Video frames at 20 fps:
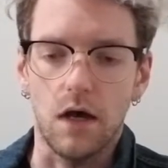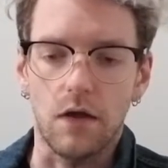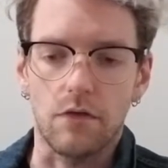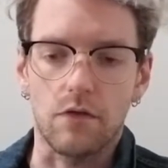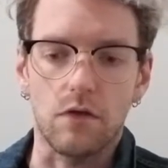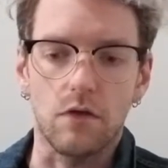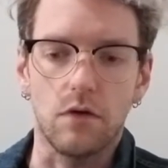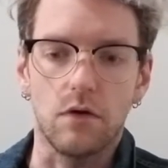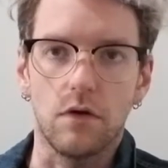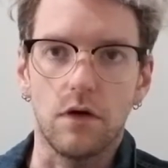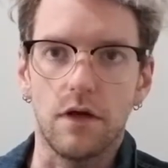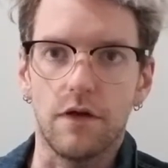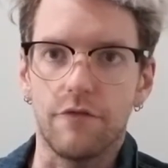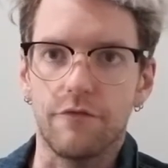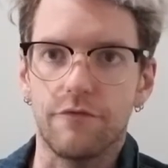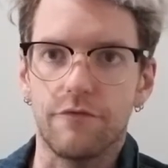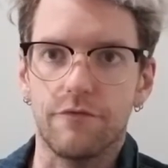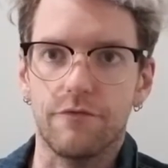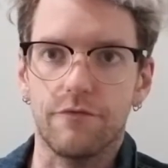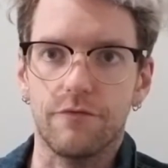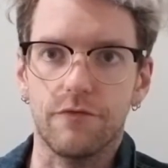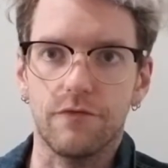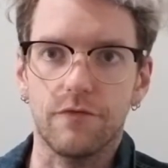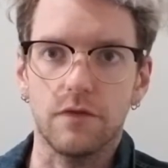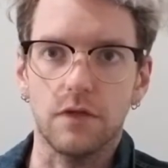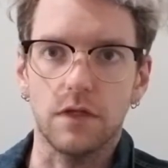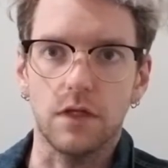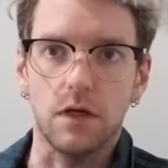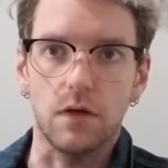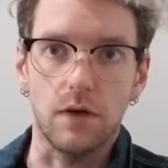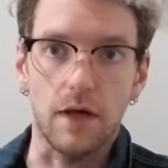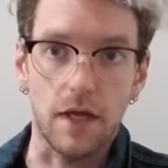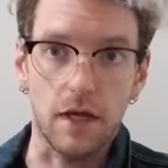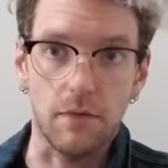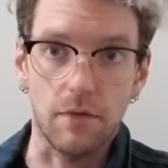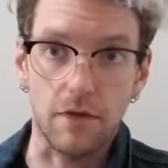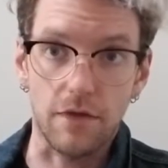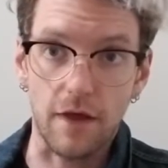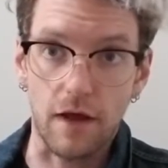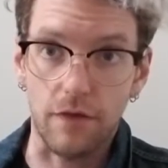So if
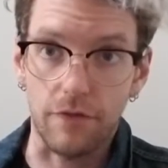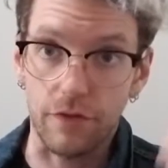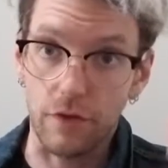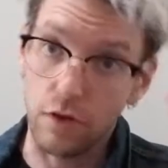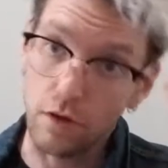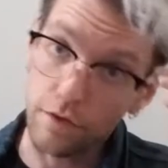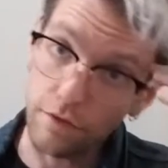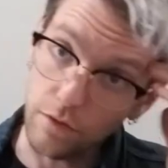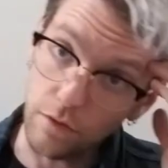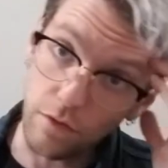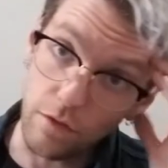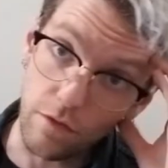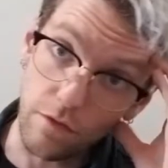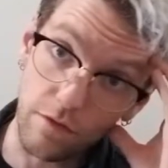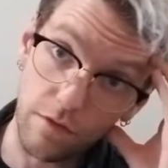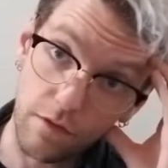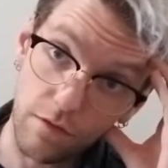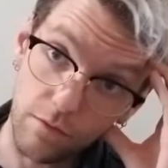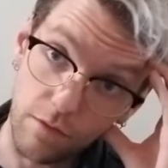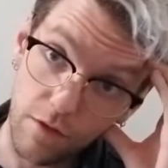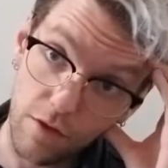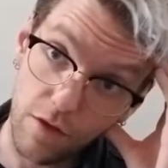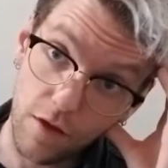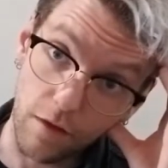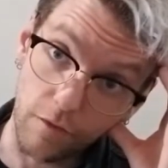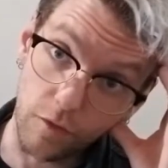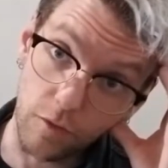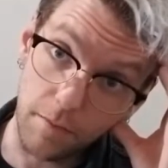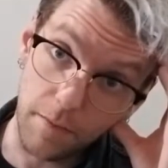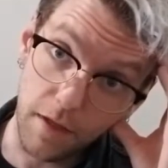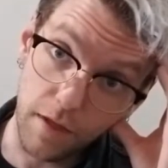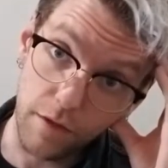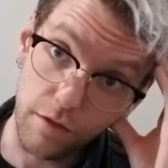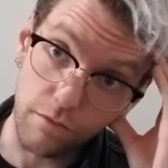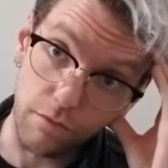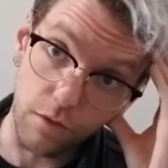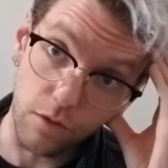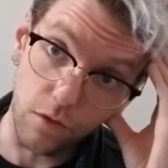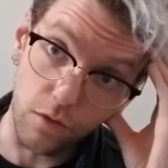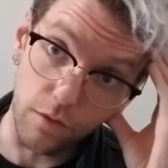anyone's out there, you just discovered me
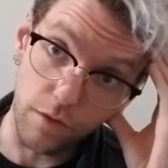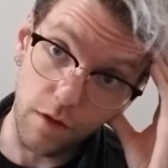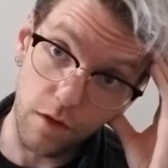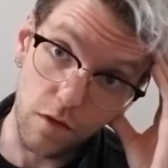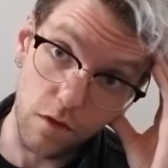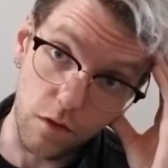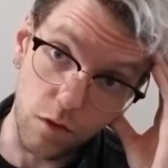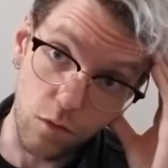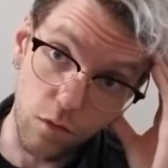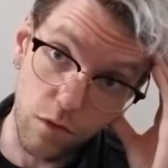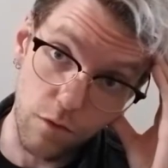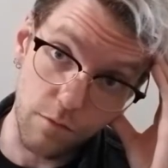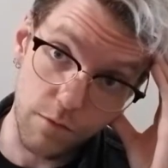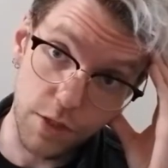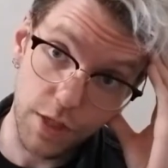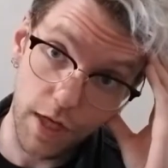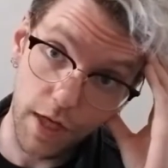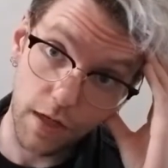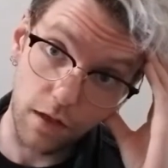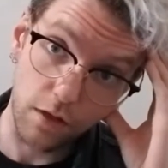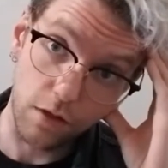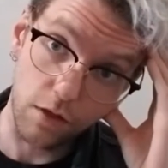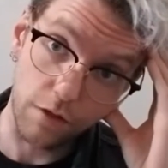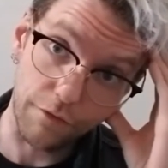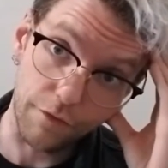through this YouTube channel,